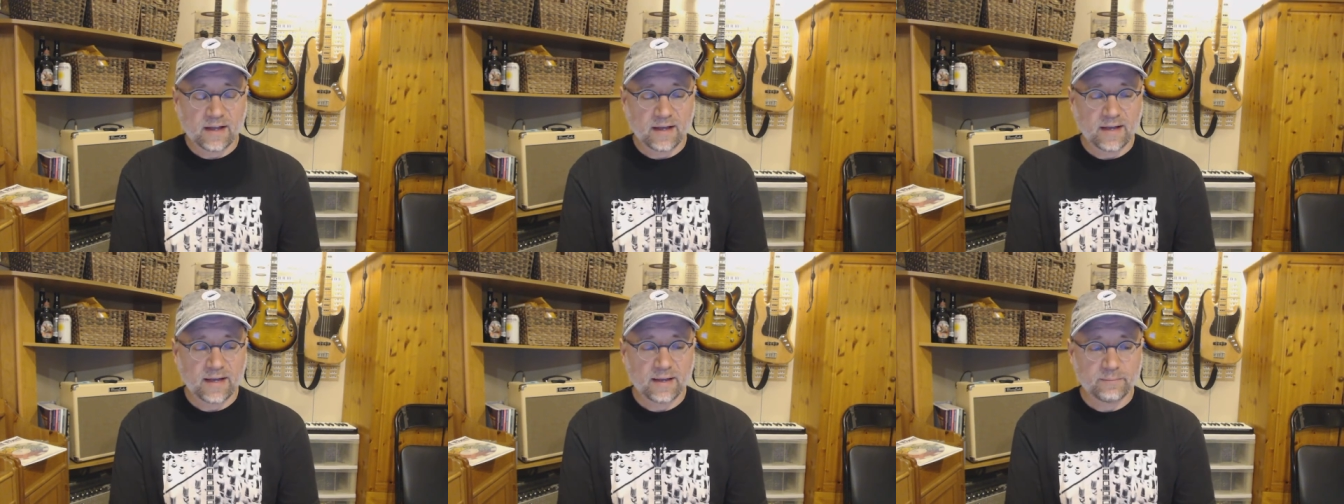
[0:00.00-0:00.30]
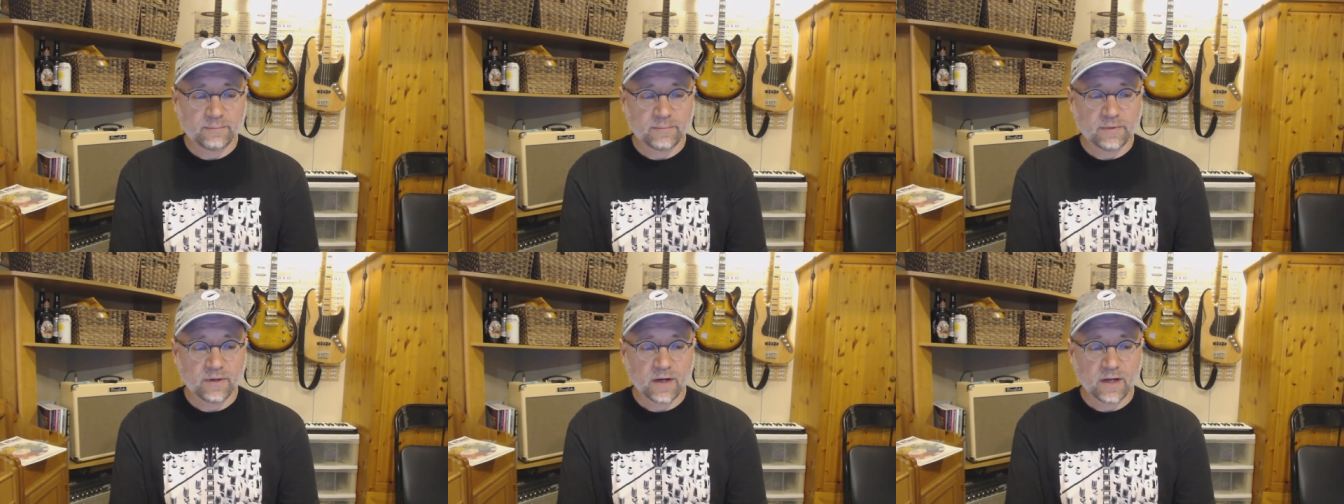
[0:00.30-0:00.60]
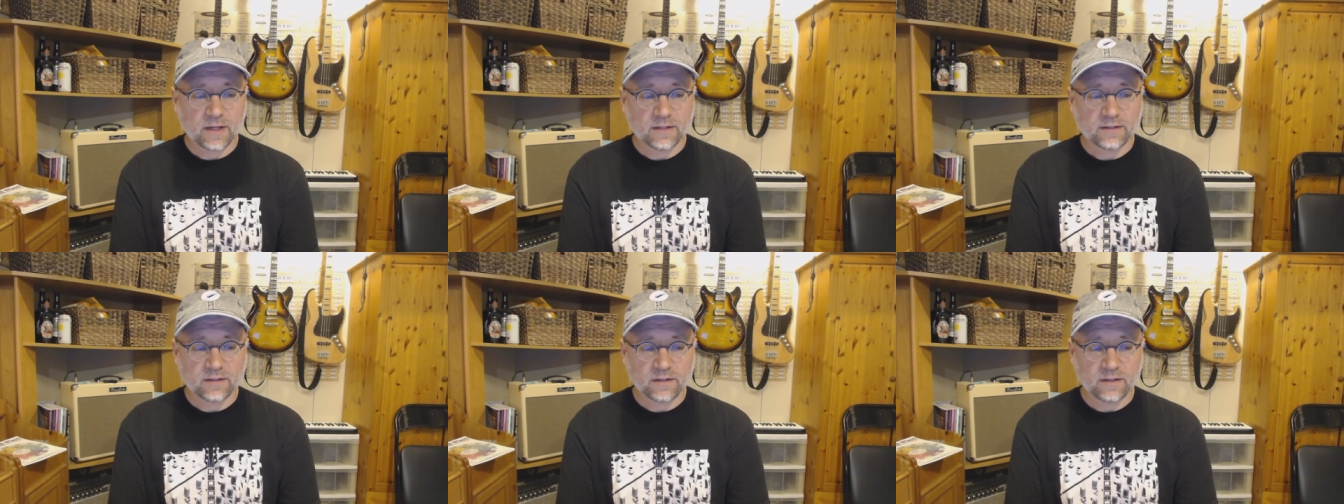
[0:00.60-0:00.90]
I am
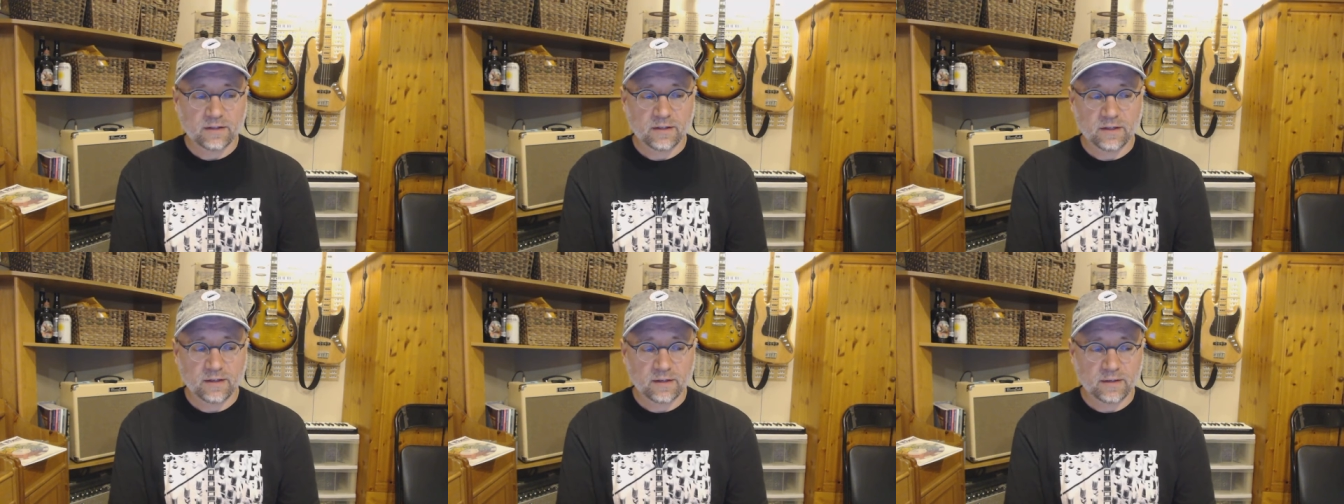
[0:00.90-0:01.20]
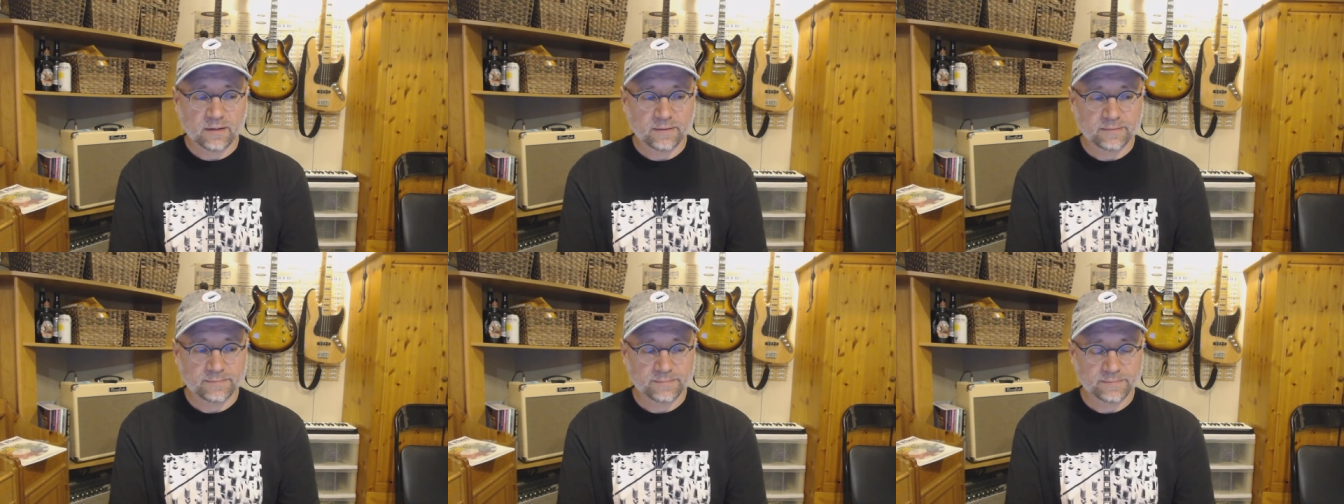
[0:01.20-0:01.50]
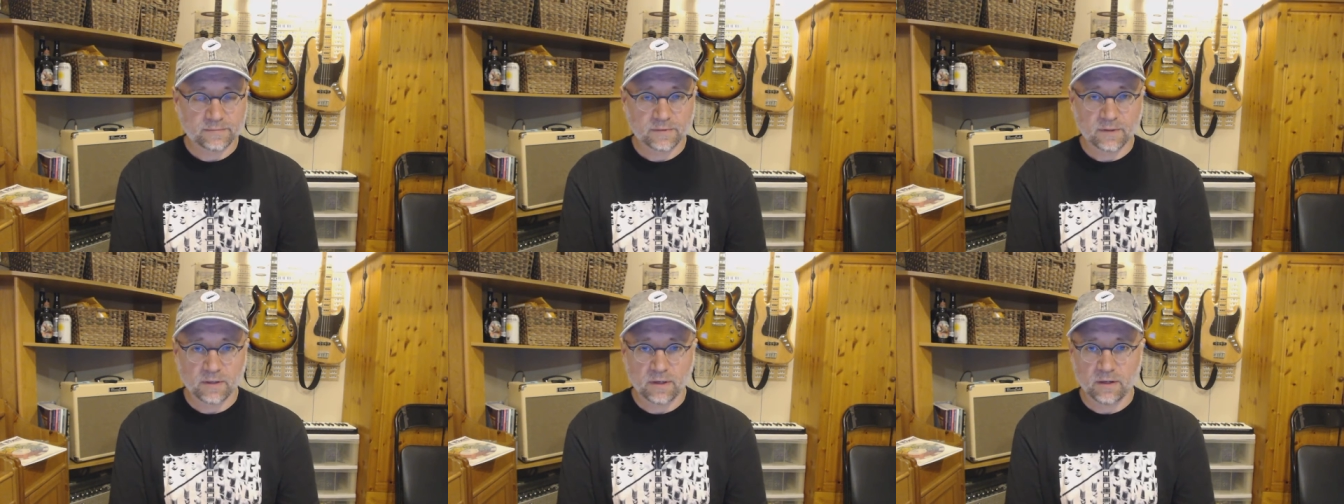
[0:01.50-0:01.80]
not
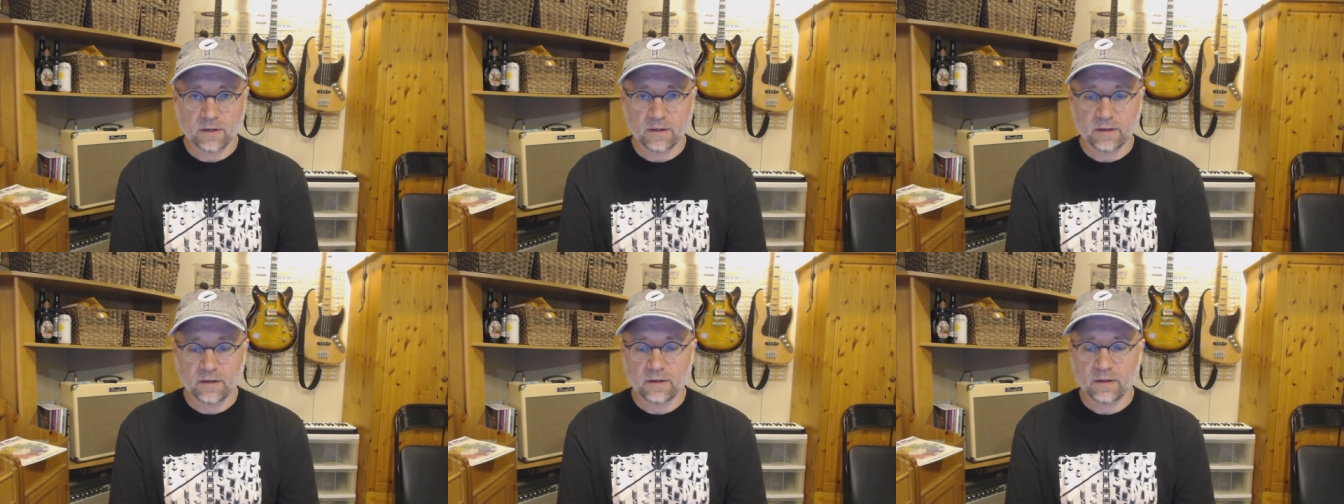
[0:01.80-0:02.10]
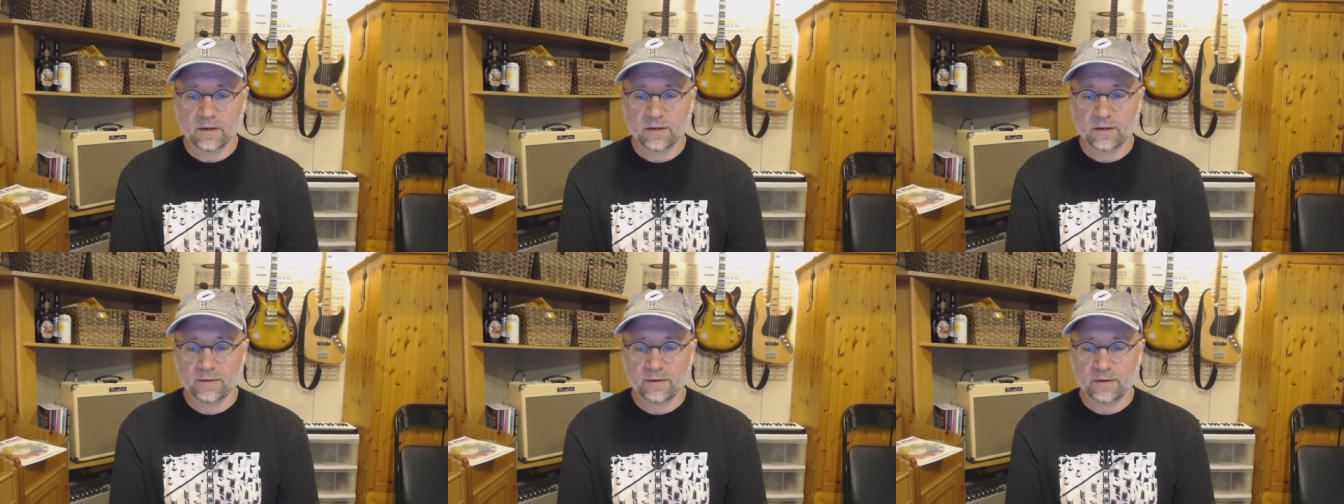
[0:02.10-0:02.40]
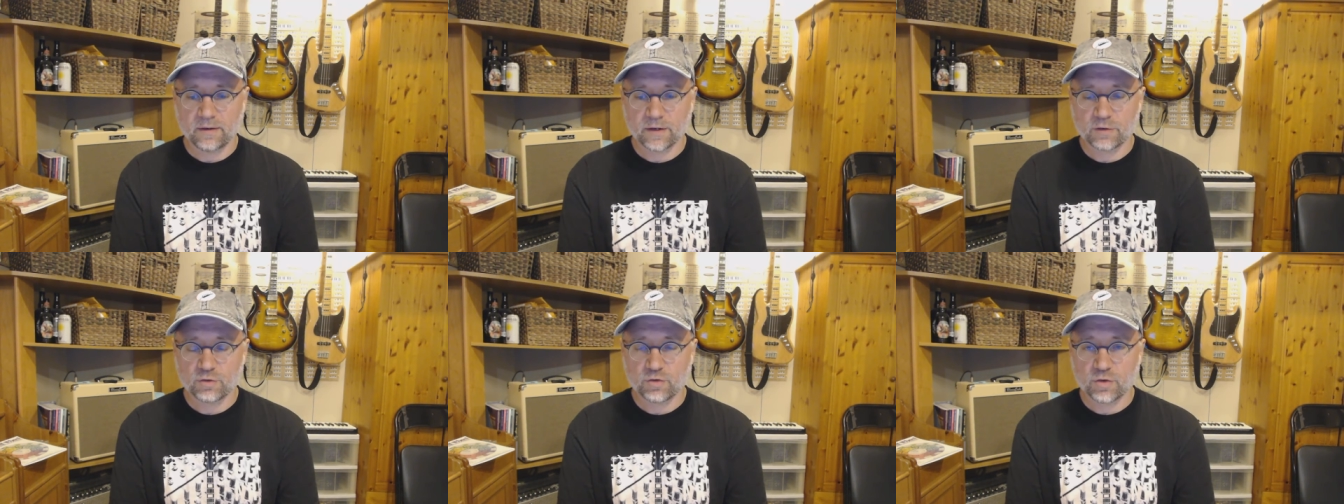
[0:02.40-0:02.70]

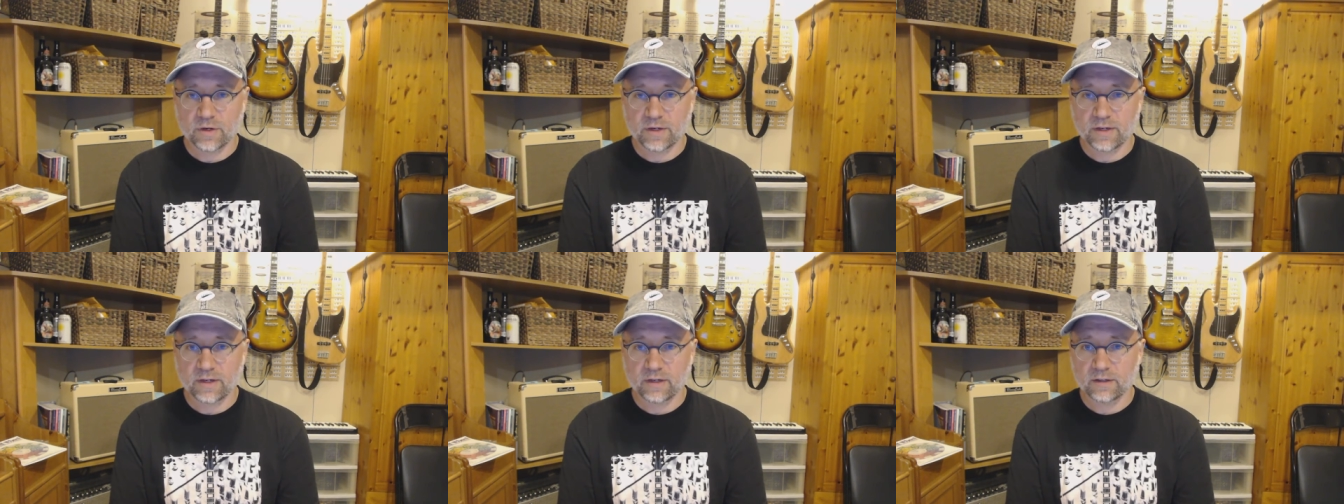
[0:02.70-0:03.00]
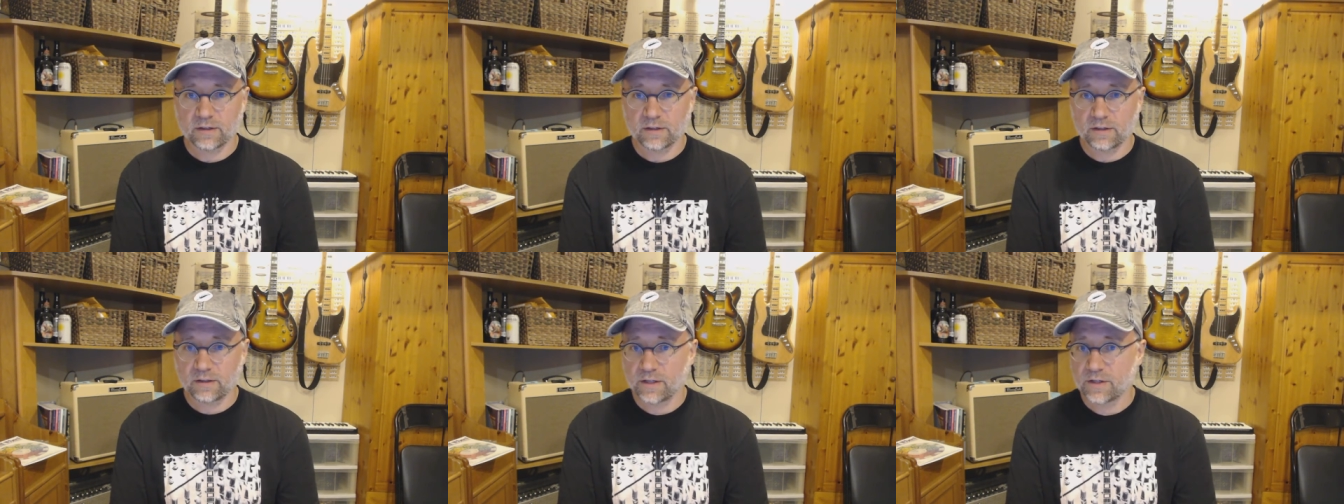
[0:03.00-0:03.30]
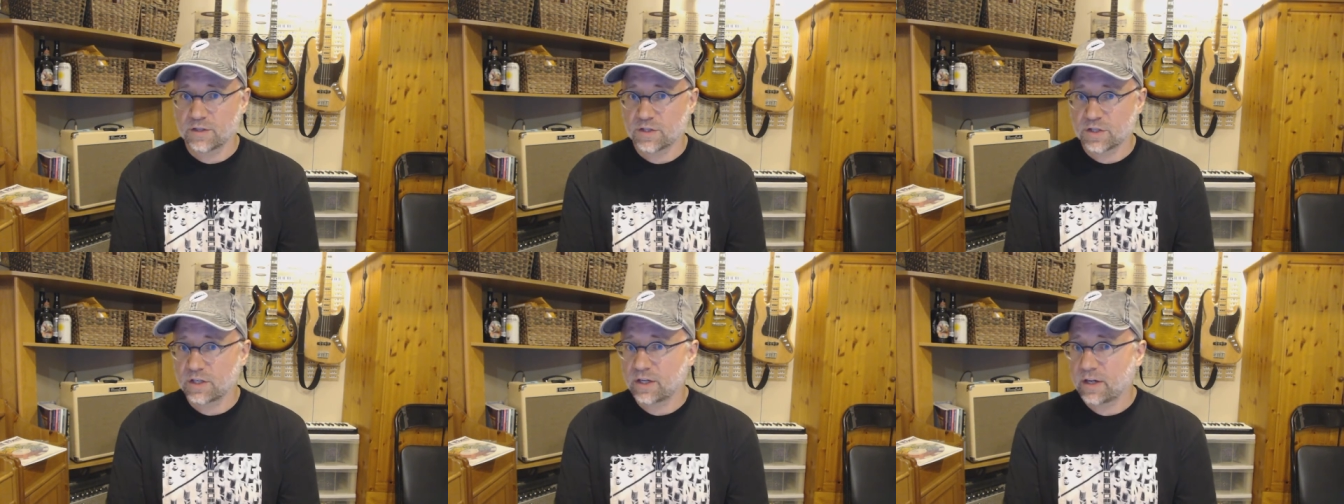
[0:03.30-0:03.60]
an electronical
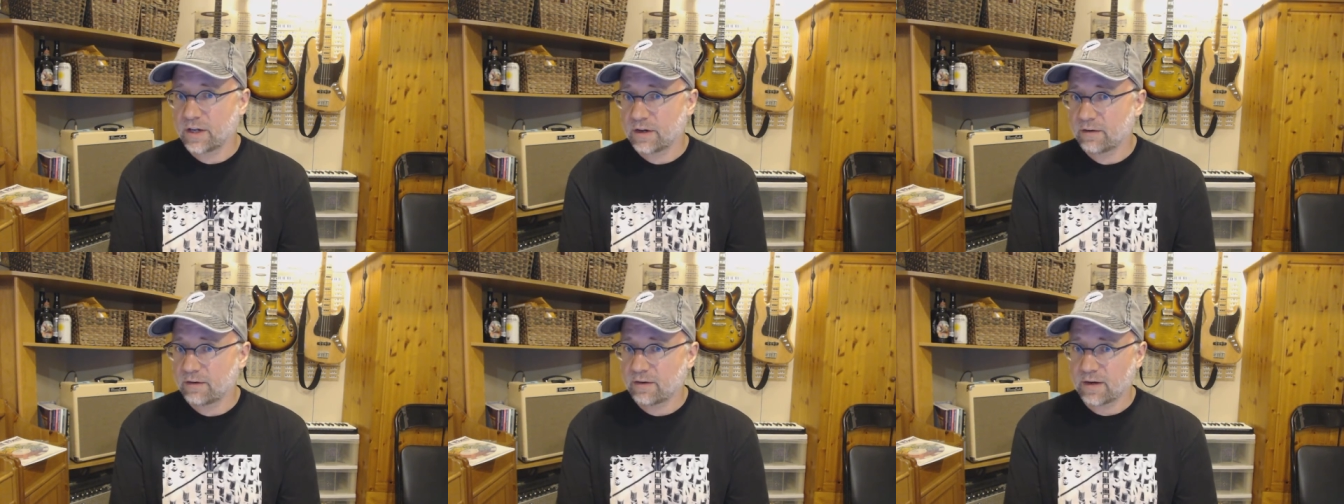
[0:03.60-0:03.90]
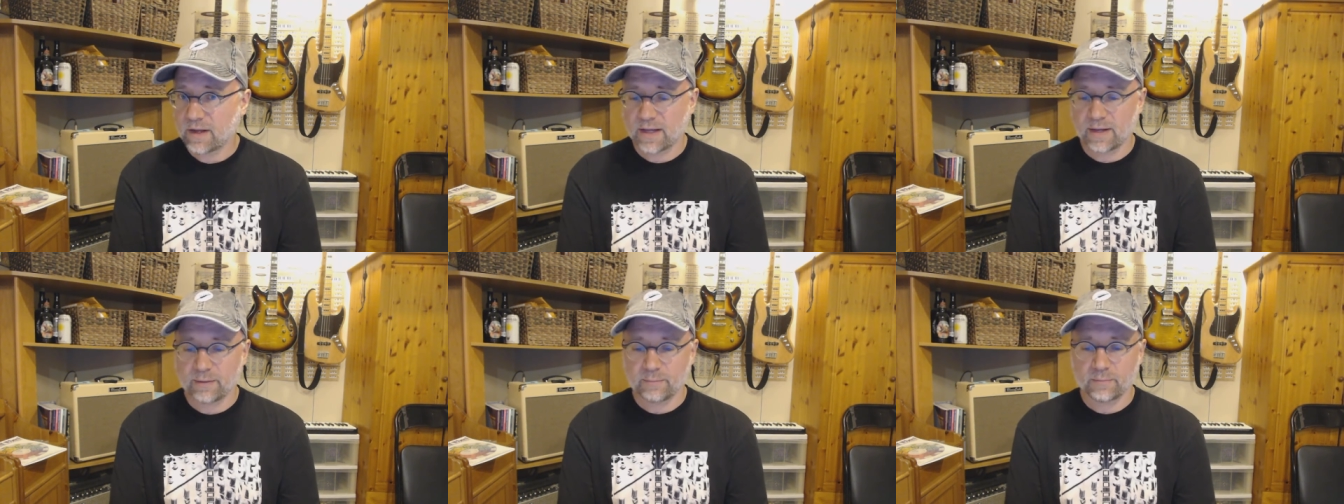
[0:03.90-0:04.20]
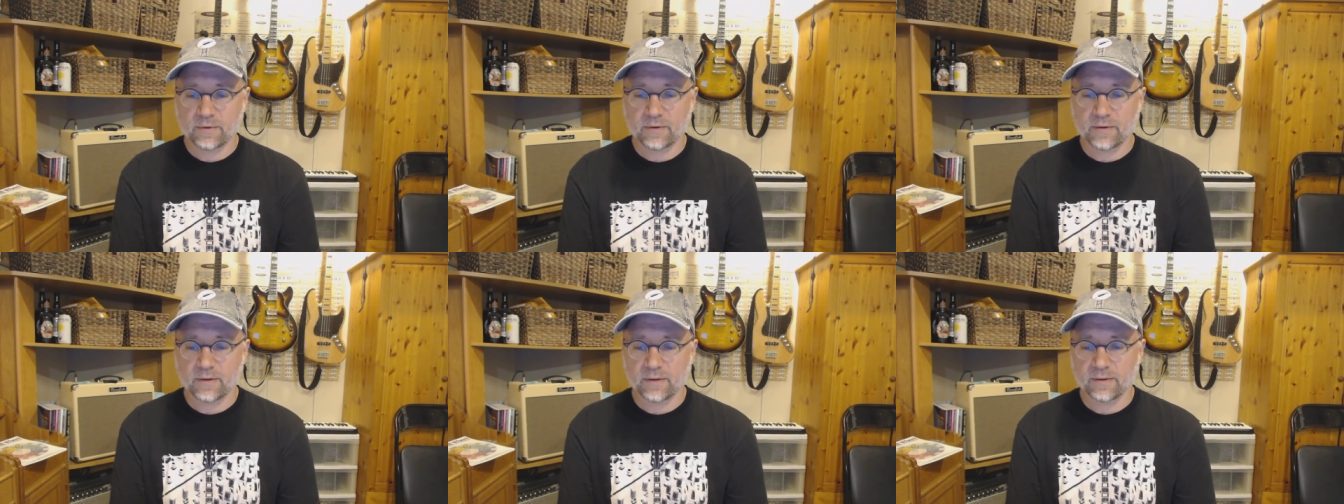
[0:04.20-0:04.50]
engineer.
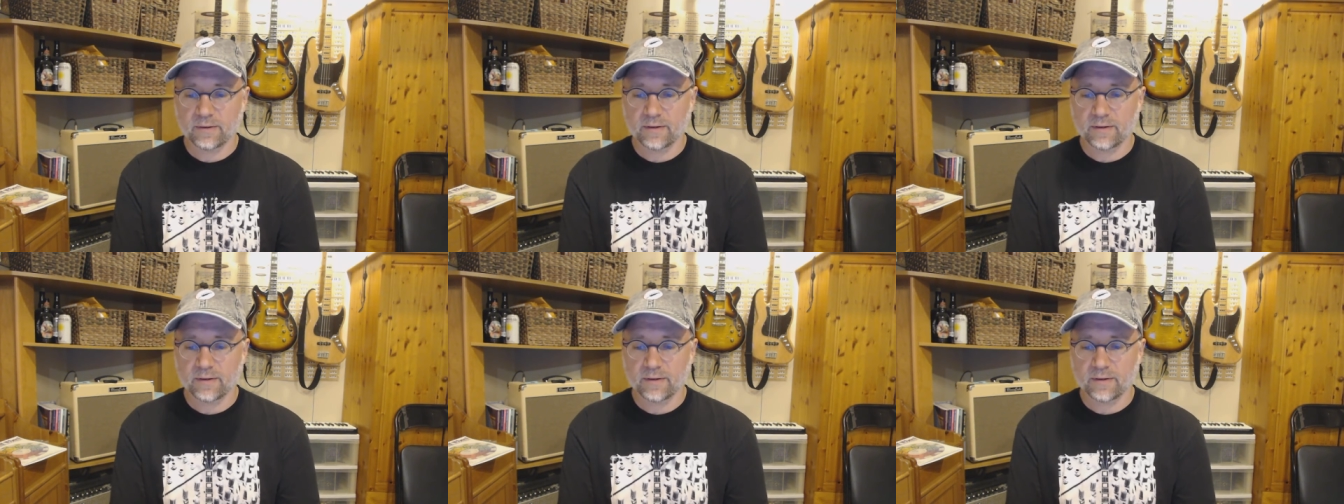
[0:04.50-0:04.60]
I'm